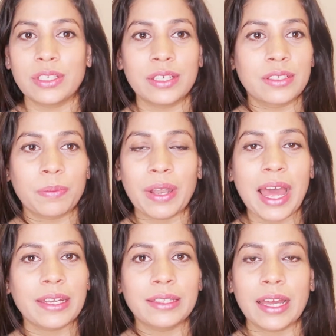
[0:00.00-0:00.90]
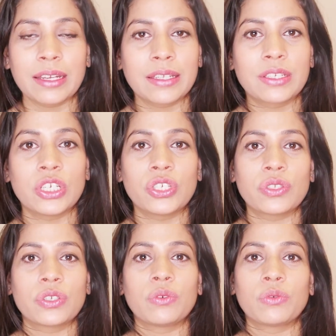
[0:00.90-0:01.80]
a planet that
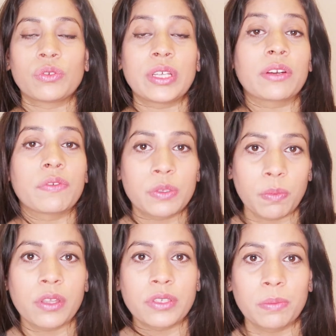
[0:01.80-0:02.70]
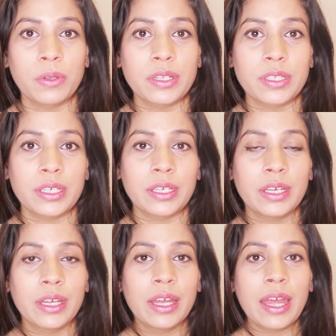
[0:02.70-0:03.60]
teaches you to take responsibility,
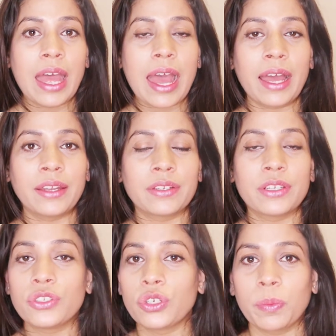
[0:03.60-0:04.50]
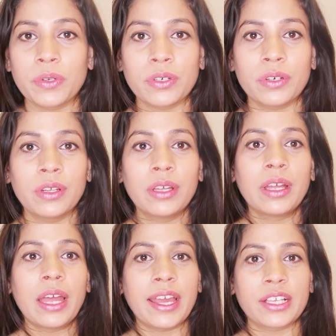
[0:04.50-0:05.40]
and Jupiter
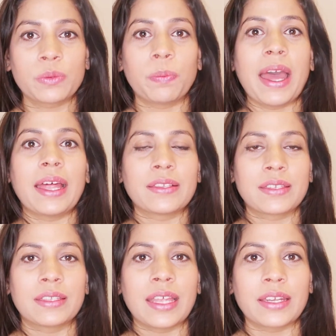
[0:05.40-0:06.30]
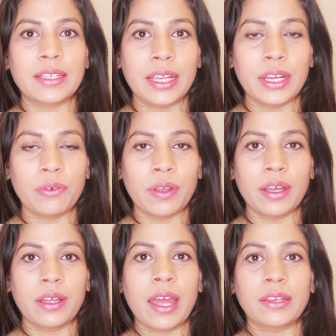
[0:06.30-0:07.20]
expands that
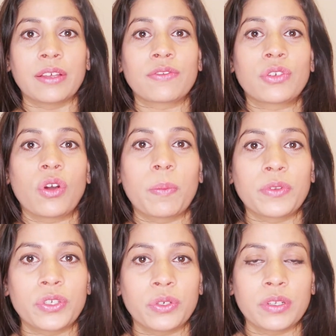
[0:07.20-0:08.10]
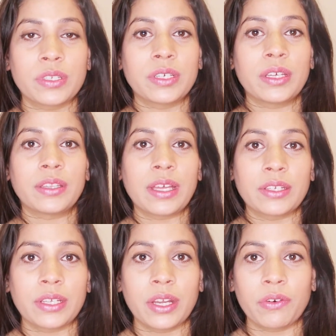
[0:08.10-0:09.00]
area and gives you opportunity in
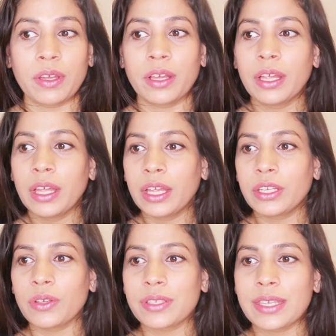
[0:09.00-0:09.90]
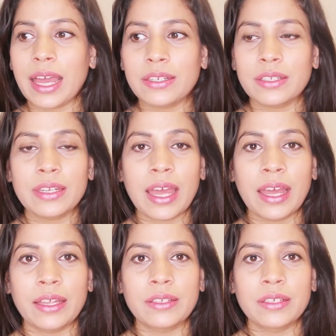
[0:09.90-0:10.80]
that area. Now Saturn
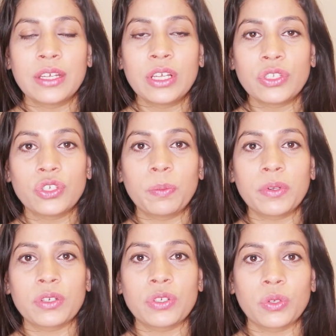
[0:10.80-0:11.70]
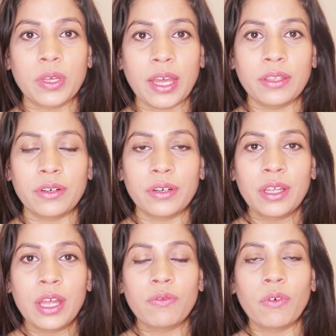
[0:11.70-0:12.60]
and Jupiter together
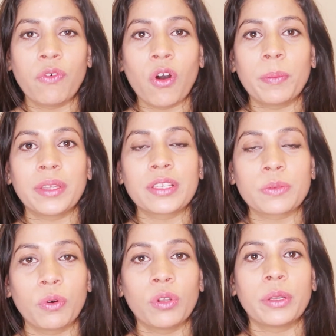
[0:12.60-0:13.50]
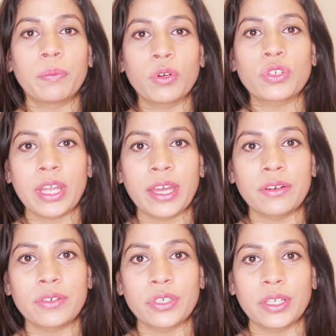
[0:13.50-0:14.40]
were forming this pull and push
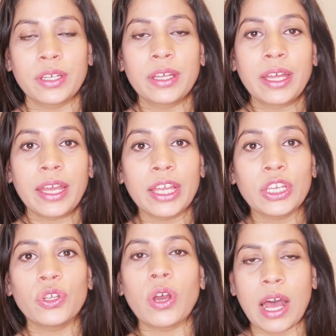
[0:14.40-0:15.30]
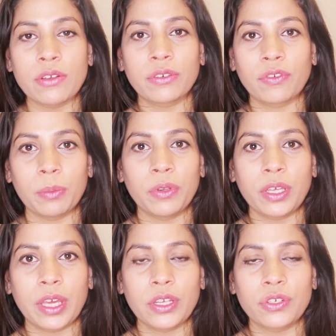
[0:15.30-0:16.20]
energy in your house of
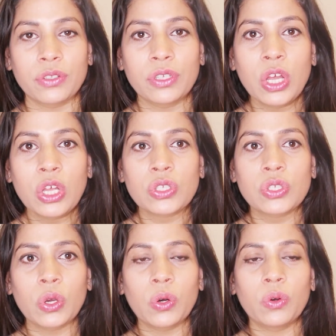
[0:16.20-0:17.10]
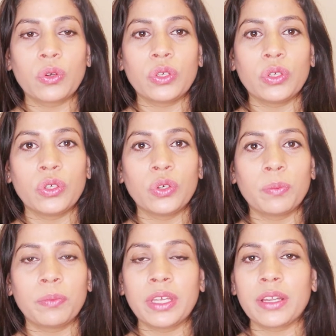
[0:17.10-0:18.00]
communication. So
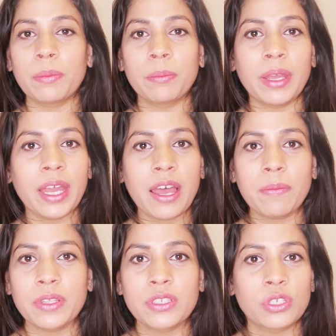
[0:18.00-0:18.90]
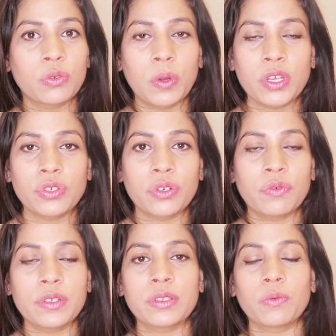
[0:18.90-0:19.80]
there may have been situation
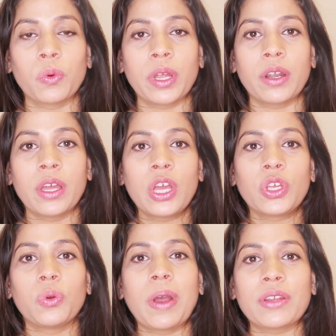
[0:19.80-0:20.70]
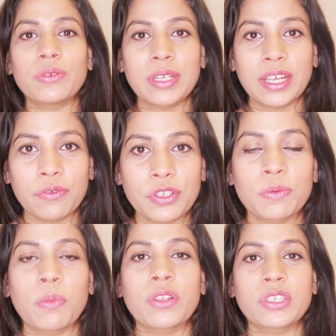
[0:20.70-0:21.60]
arisen where you had to take
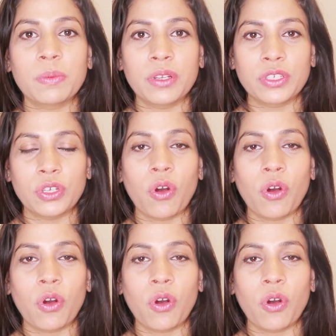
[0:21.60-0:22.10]
responsibility